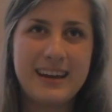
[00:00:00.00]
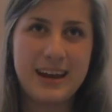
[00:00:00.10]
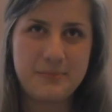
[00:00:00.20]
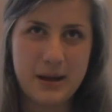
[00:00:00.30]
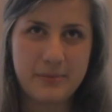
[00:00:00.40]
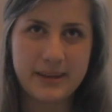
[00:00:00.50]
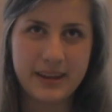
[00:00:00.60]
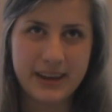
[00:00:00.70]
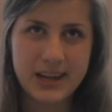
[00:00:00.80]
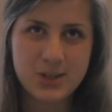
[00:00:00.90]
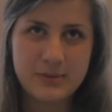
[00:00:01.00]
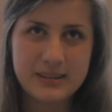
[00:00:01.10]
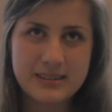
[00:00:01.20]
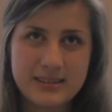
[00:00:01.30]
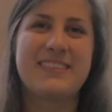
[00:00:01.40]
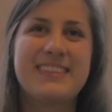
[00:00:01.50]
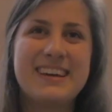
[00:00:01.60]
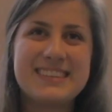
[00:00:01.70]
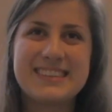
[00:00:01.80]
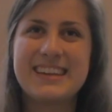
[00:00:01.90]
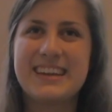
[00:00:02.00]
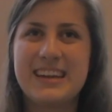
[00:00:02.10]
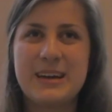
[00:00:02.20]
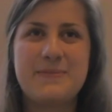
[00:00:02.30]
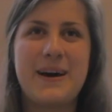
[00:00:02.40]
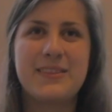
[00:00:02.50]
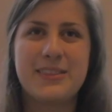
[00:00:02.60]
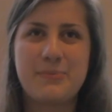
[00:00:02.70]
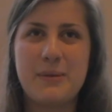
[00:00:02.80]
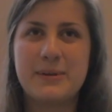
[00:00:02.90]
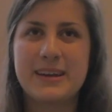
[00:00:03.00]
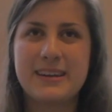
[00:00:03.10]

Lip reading: and public engagement, thus thinking about the public